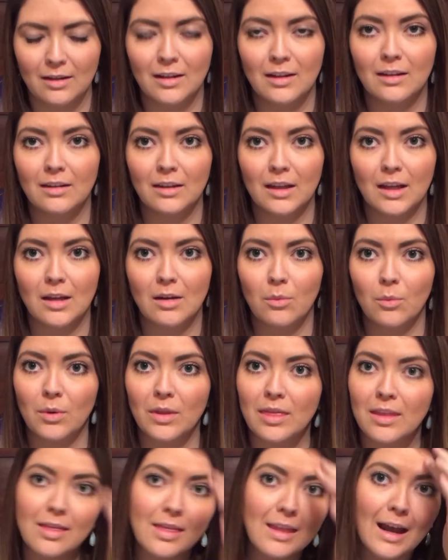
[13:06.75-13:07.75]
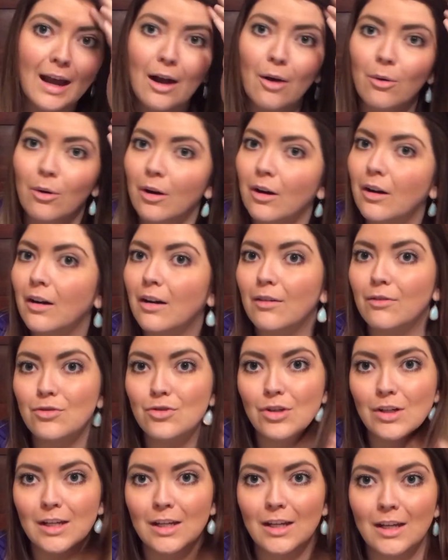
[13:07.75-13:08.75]
It like within the hour of
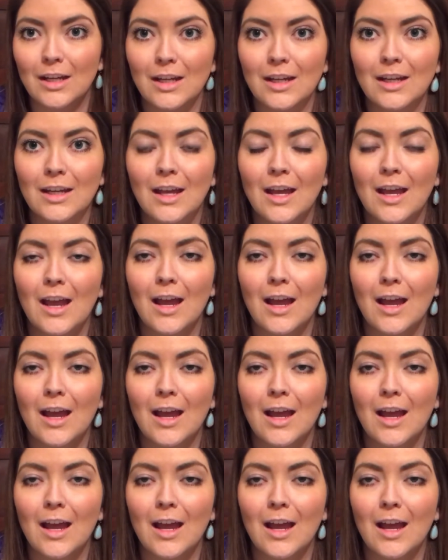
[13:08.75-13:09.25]
drinking it,